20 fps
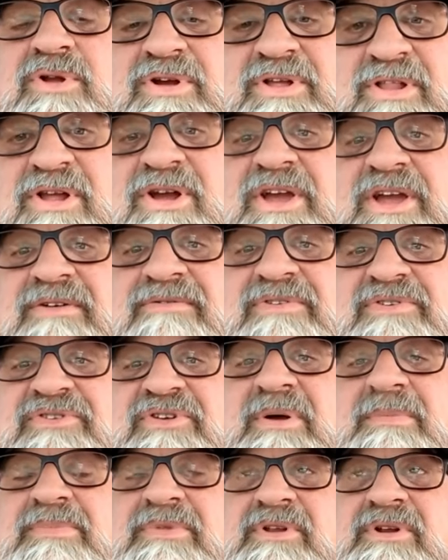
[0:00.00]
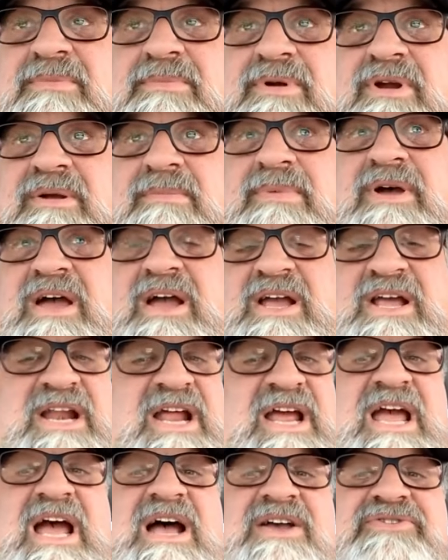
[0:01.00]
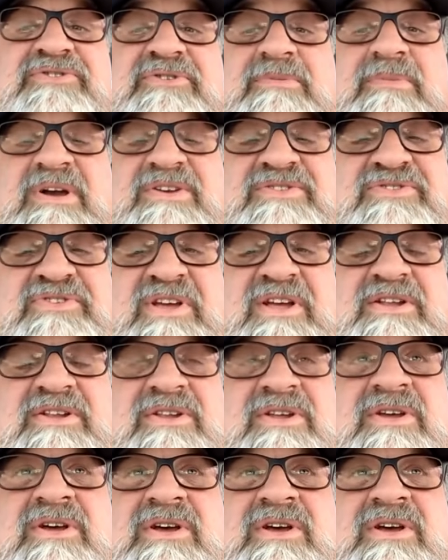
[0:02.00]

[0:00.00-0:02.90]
Looking for something to bring back. And I asked him, I said,